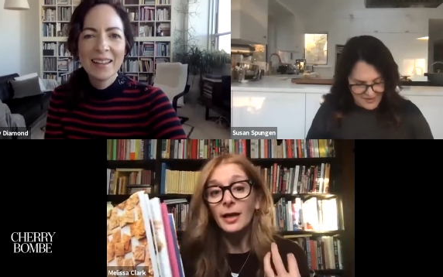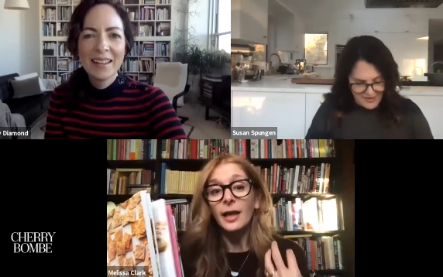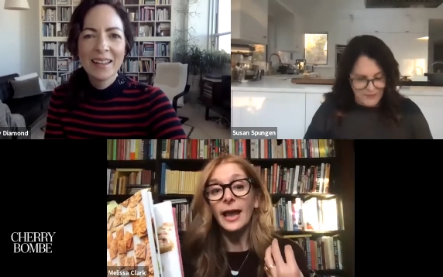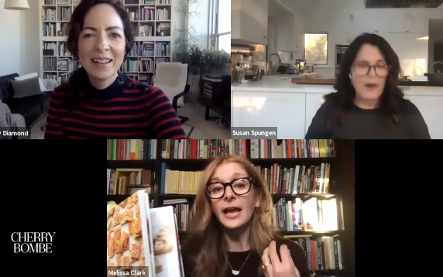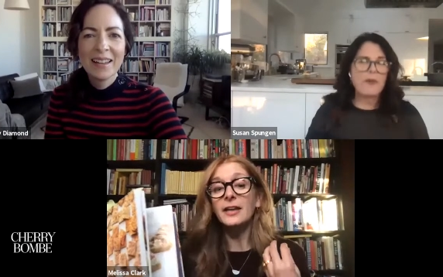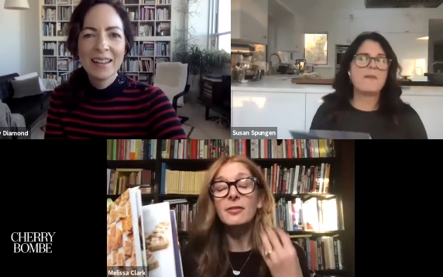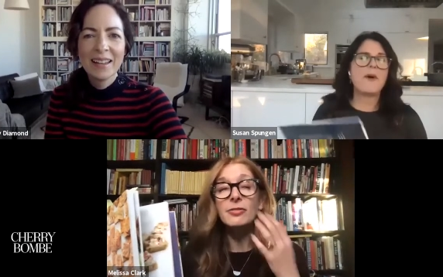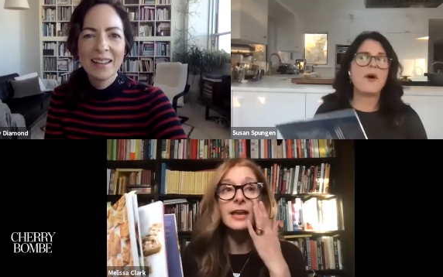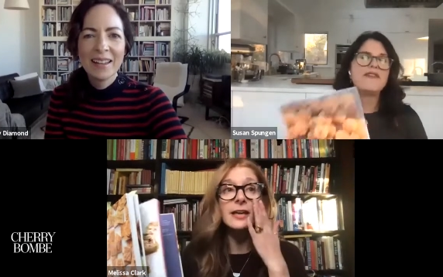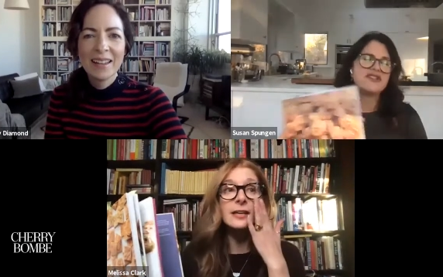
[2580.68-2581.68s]
Speaker 1: And well, we're
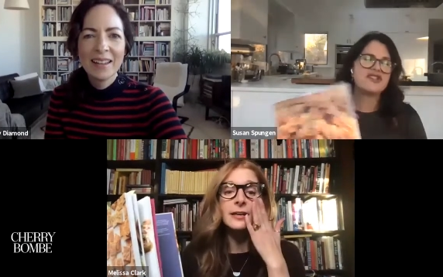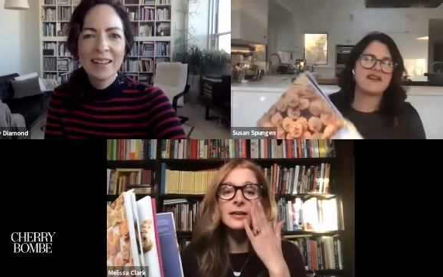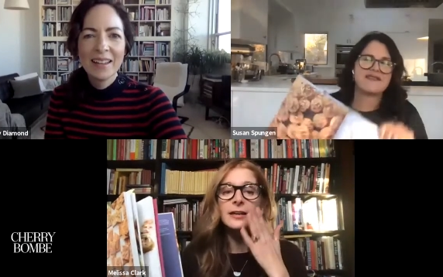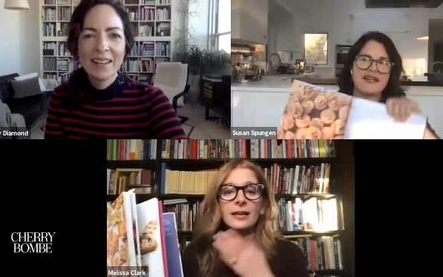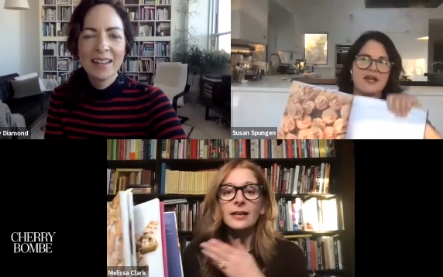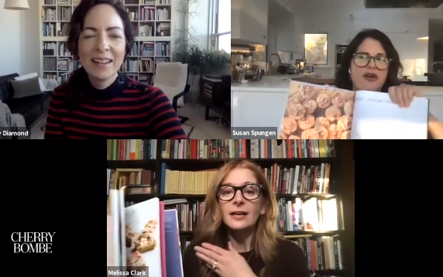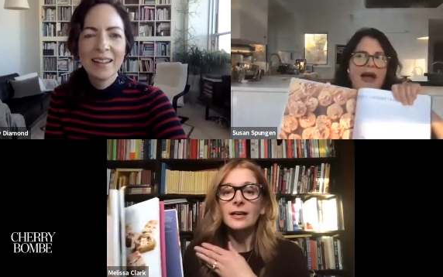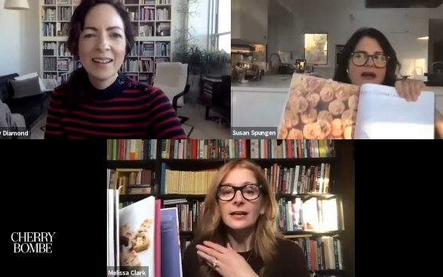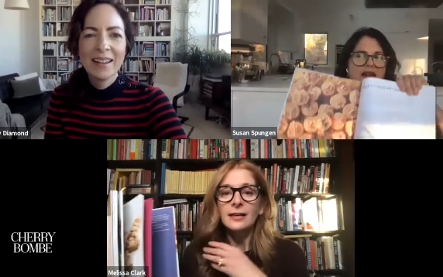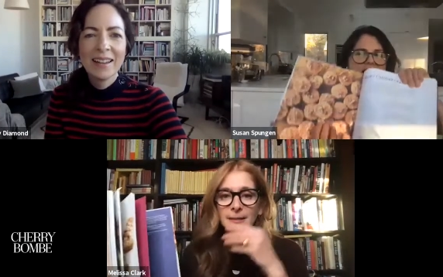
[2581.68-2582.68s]
both suggesting
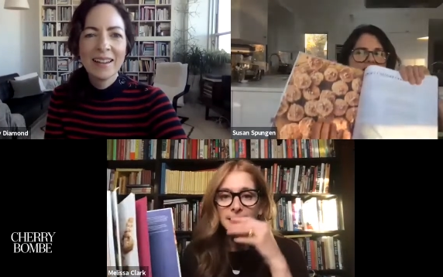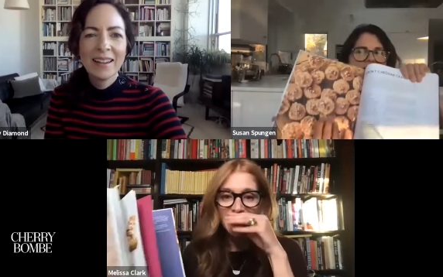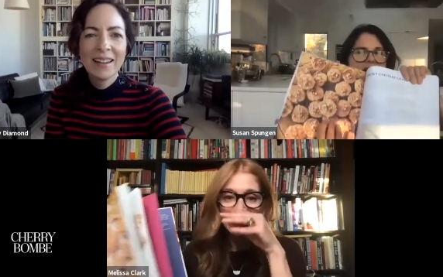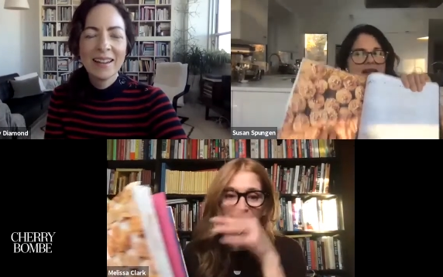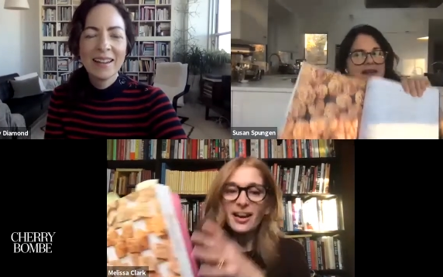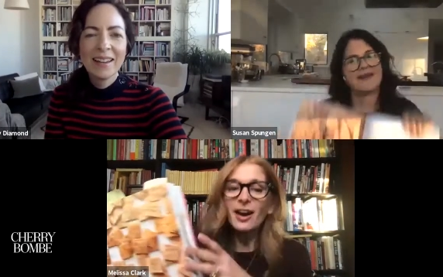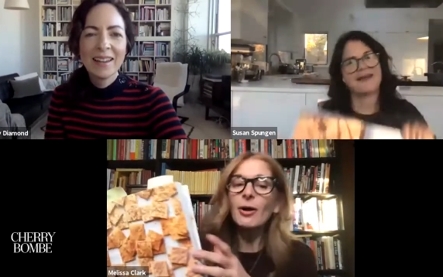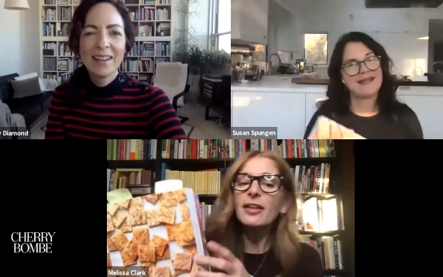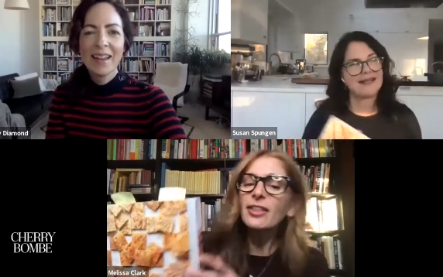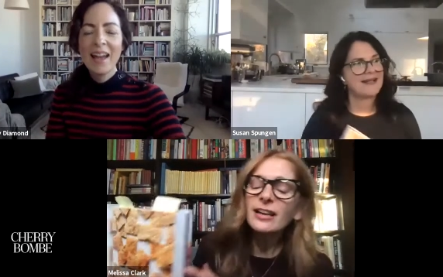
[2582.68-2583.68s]
crackers. So. I know. I
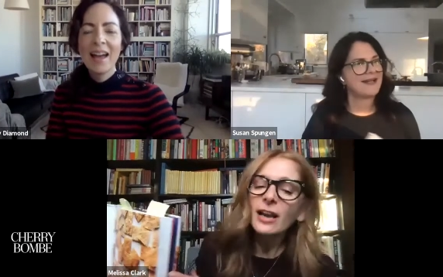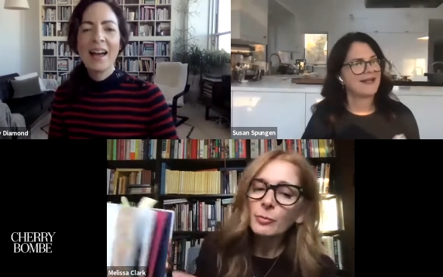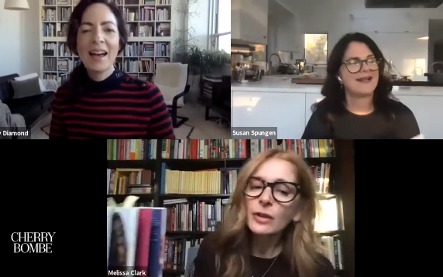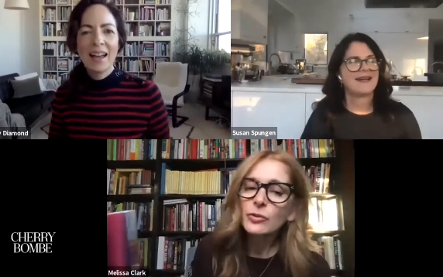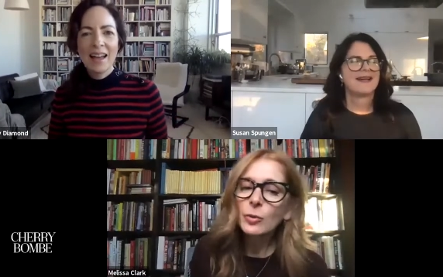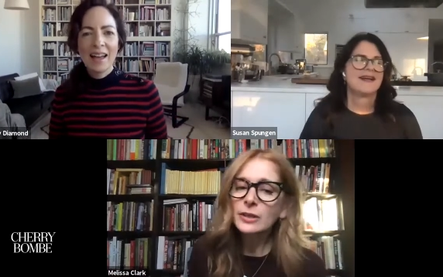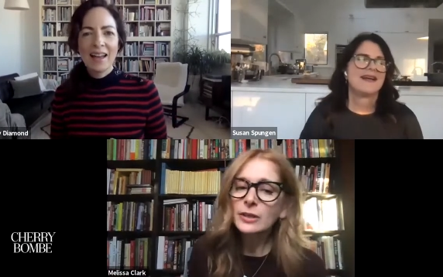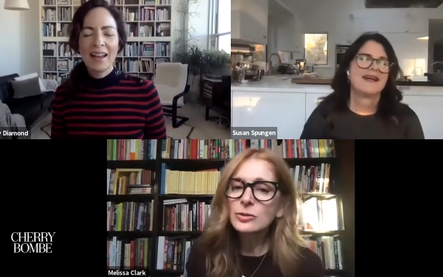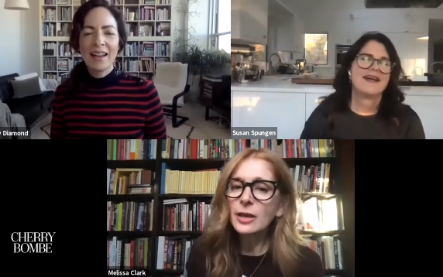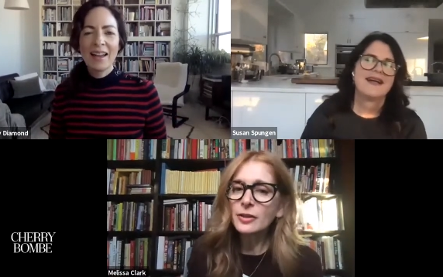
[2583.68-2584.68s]
think because you want
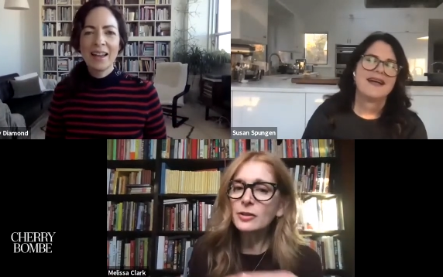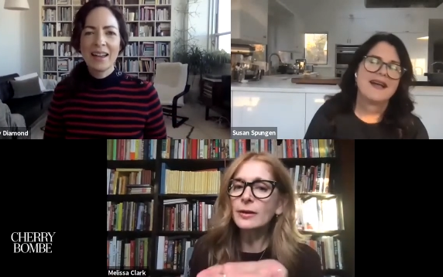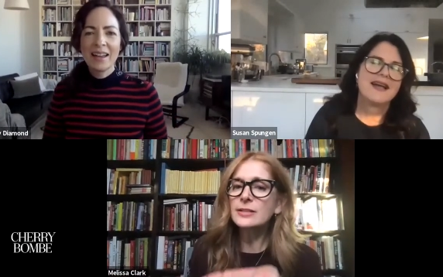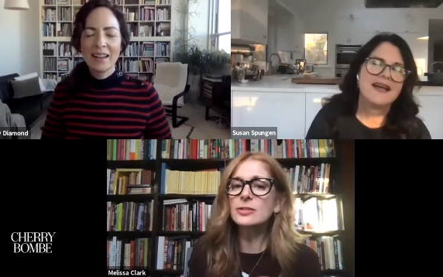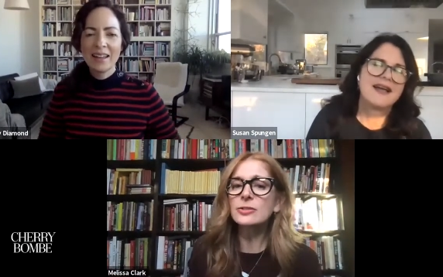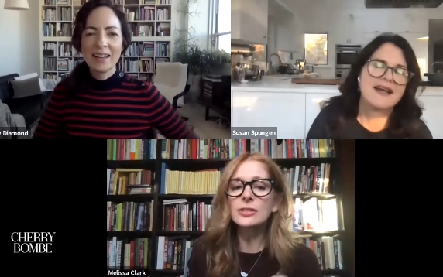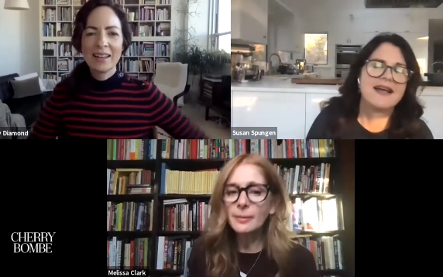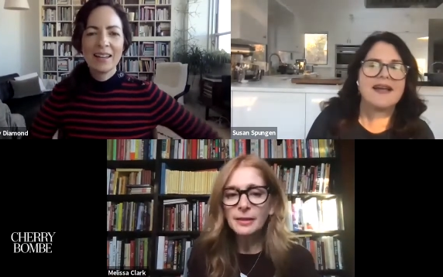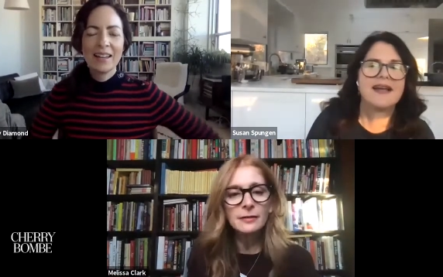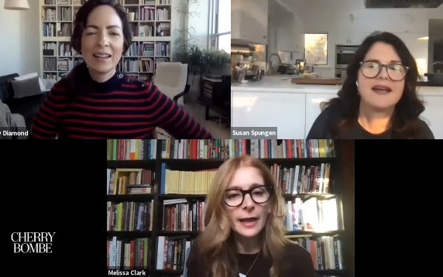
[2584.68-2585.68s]
to do. I think you're right, Susan.
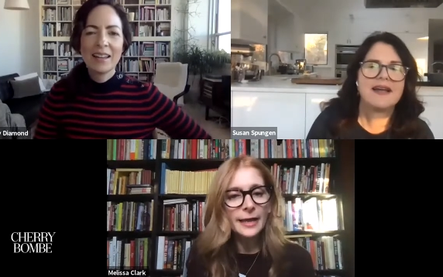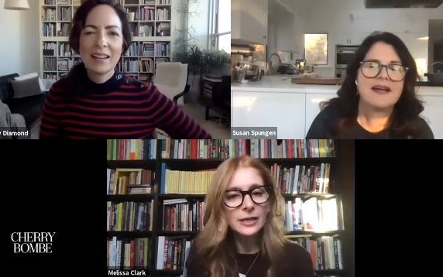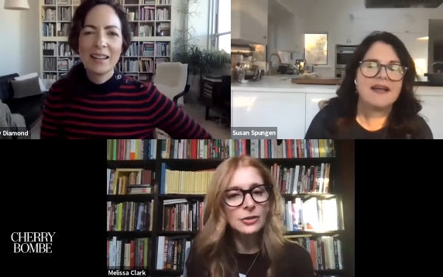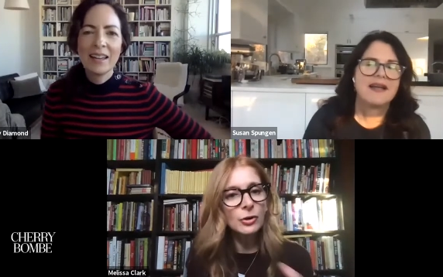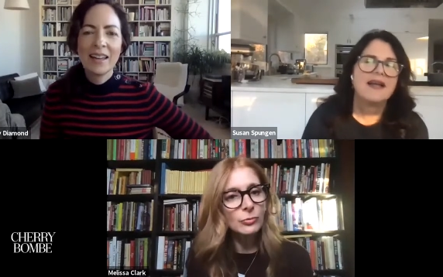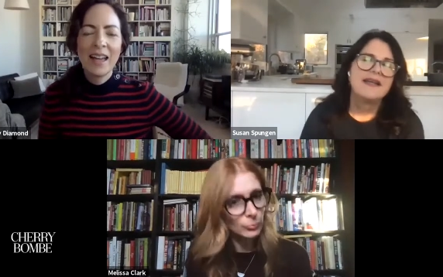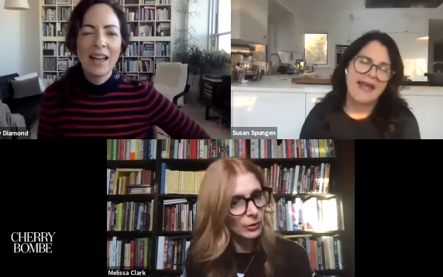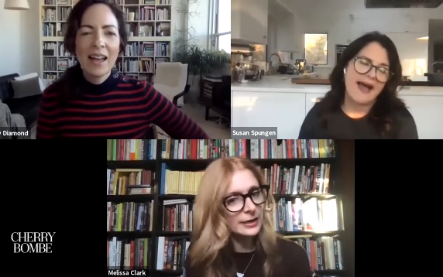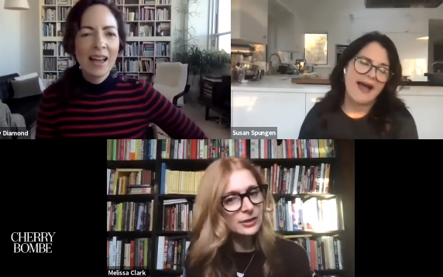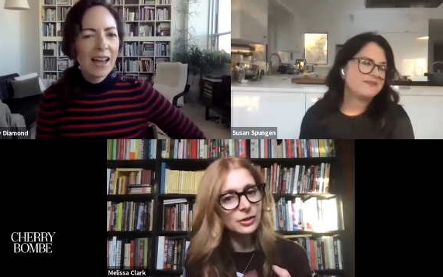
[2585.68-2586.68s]
Something light. You don't. Right.
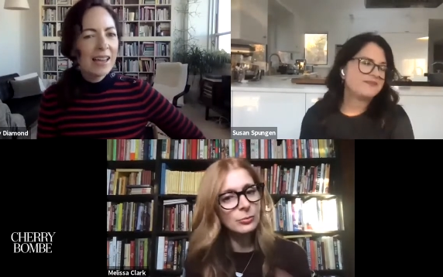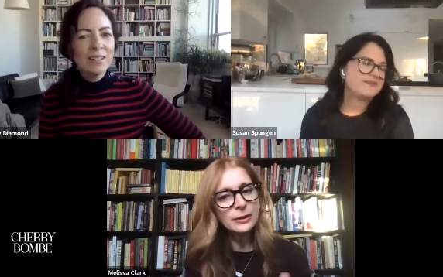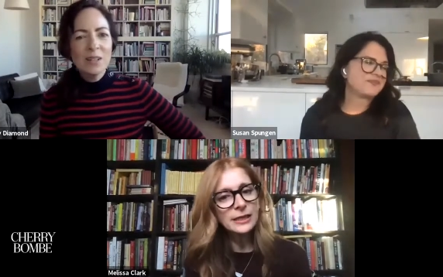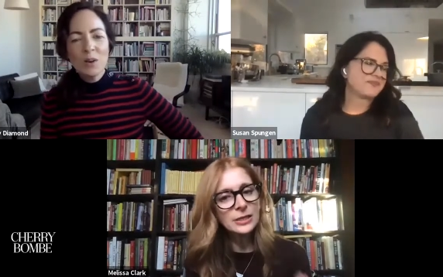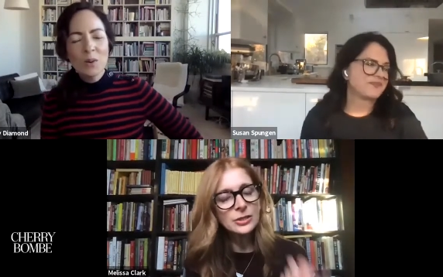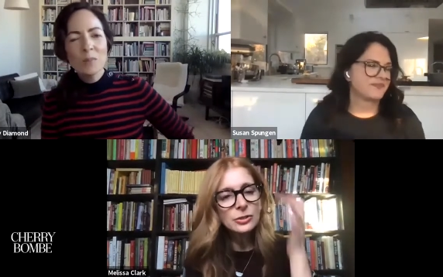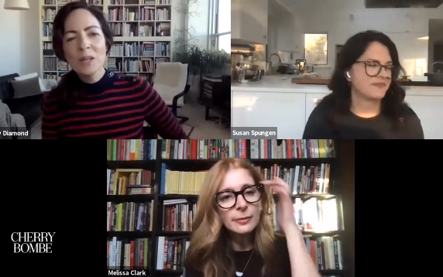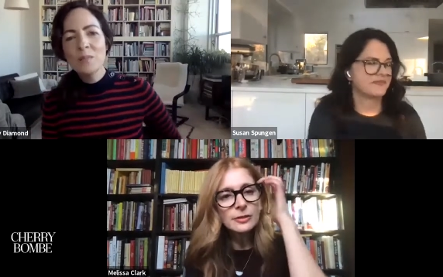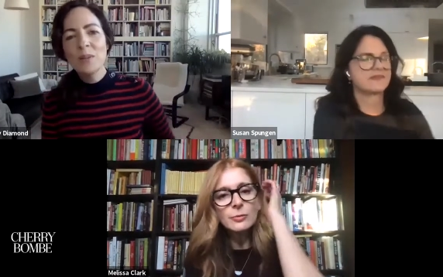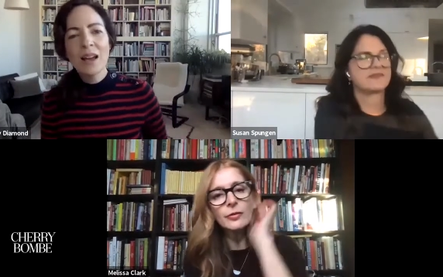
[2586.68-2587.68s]
Yeah. You I don't know. I'm
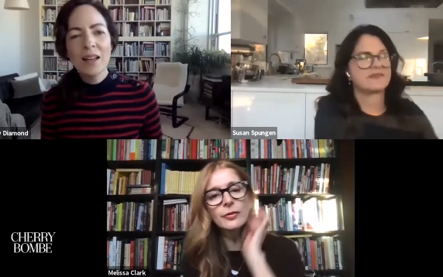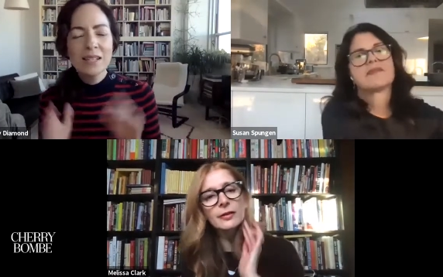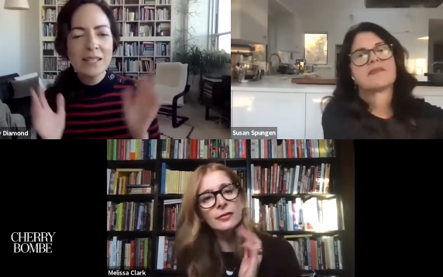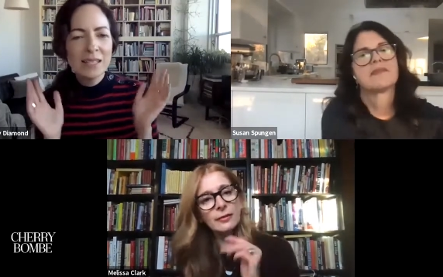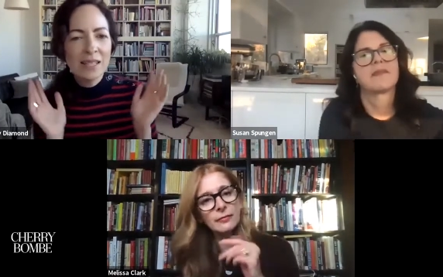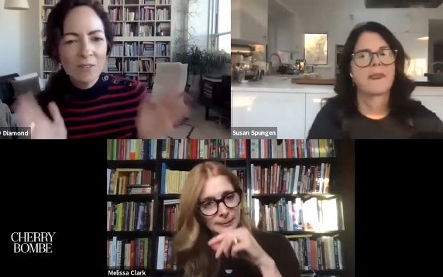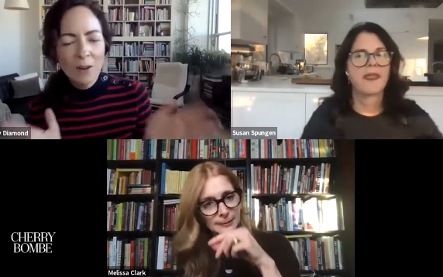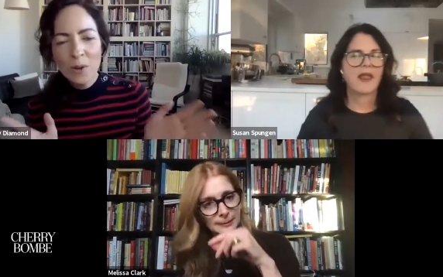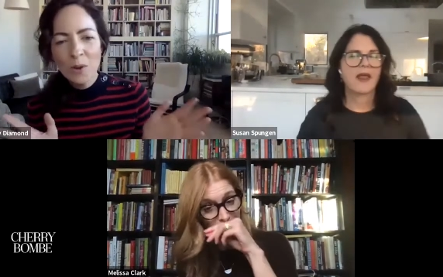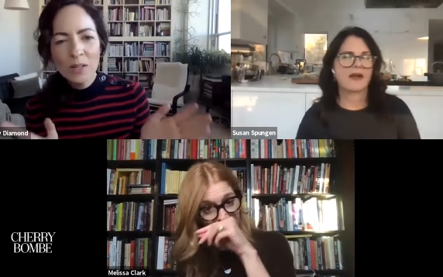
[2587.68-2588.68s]
gonna be honest. If
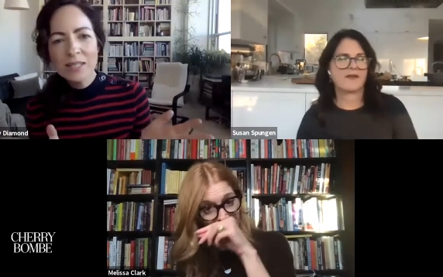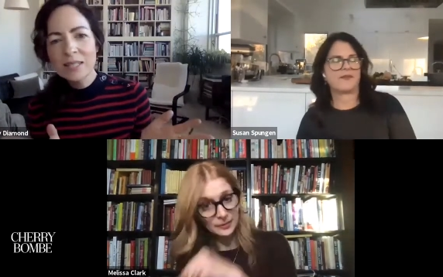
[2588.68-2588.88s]
I'm going to